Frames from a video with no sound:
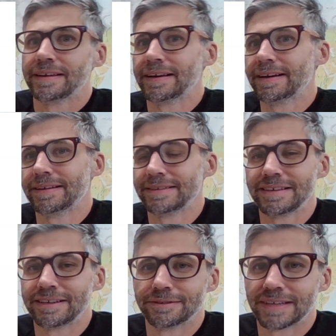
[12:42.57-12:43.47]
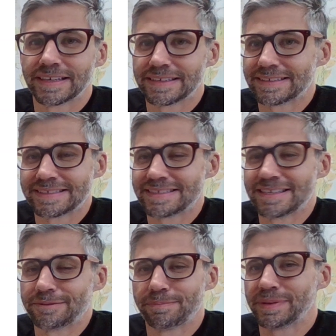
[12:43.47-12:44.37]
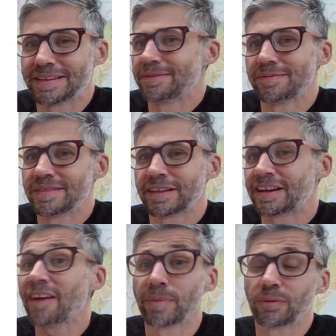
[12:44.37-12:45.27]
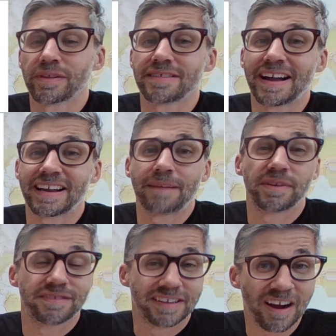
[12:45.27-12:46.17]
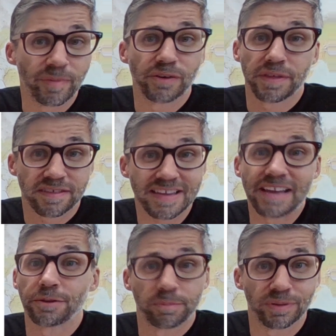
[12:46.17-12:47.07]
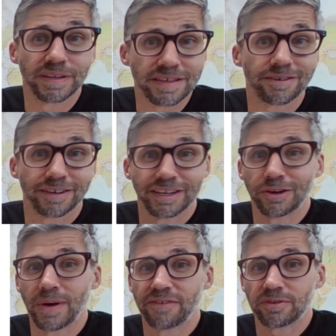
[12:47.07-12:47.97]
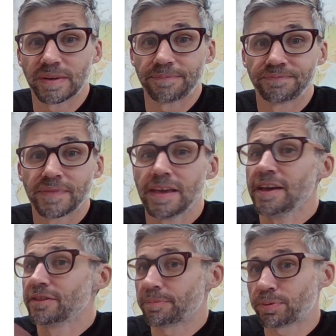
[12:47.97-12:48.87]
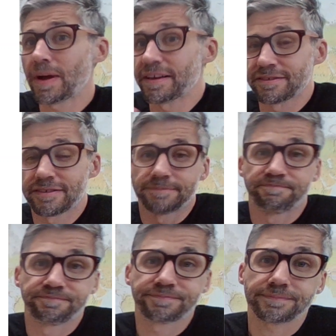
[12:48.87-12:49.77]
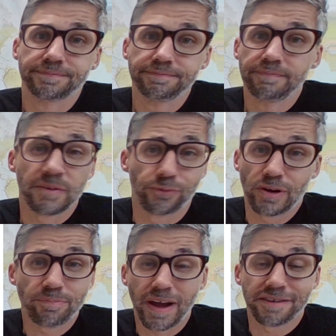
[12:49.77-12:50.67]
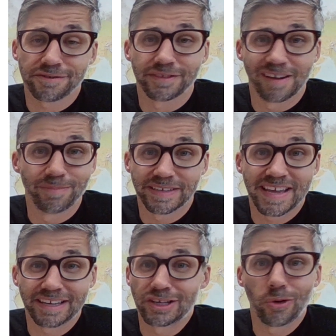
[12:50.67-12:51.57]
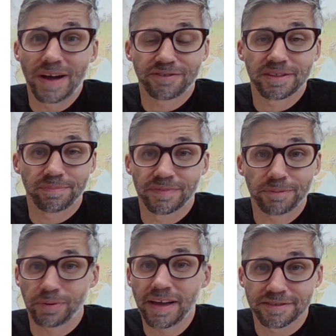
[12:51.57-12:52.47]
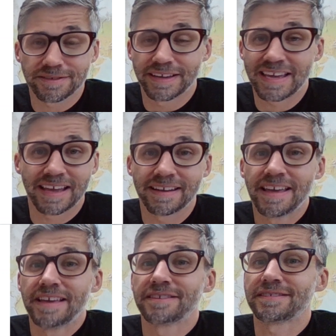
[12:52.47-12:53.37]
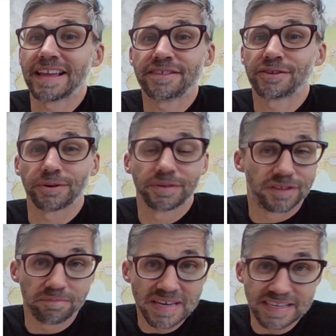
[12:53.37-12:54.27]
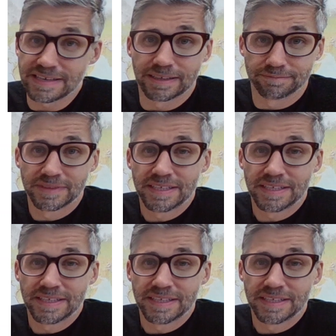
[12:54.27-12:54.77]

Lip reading: But the government, what's not going to happen is the government or the state or the police aren't going to go after me. The press, free press. The government can't go after the press. It can't censor the media.